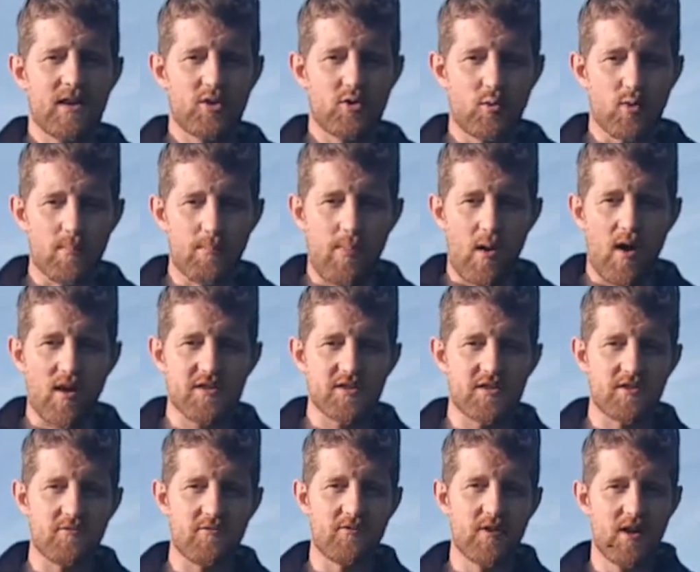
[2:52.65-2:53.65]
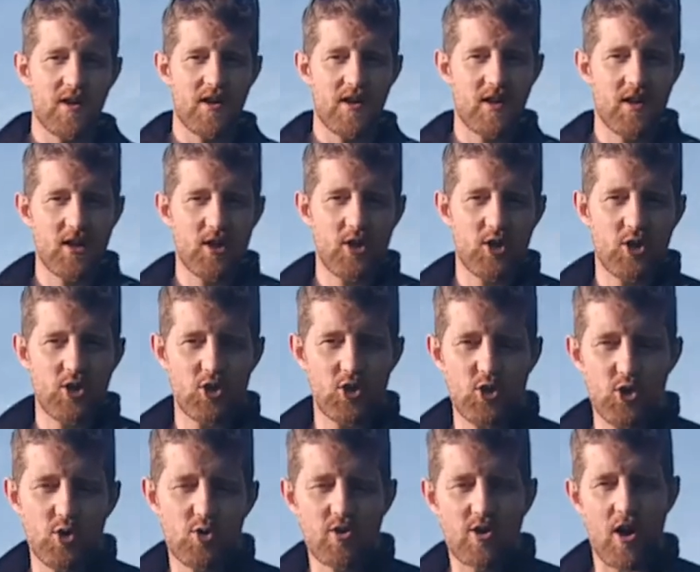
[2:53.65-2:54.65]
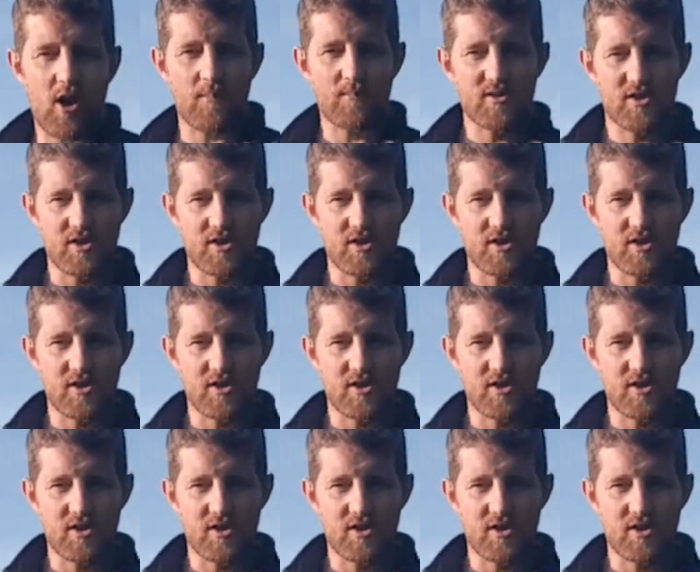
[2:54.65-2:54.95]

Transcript: to a positive new crop